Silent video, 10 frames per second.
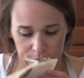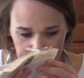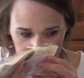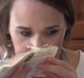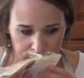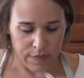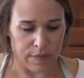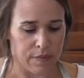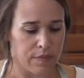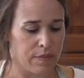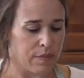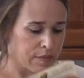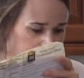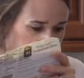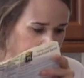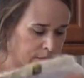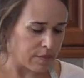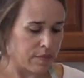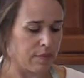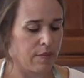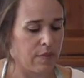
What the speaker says: Nobody speaks.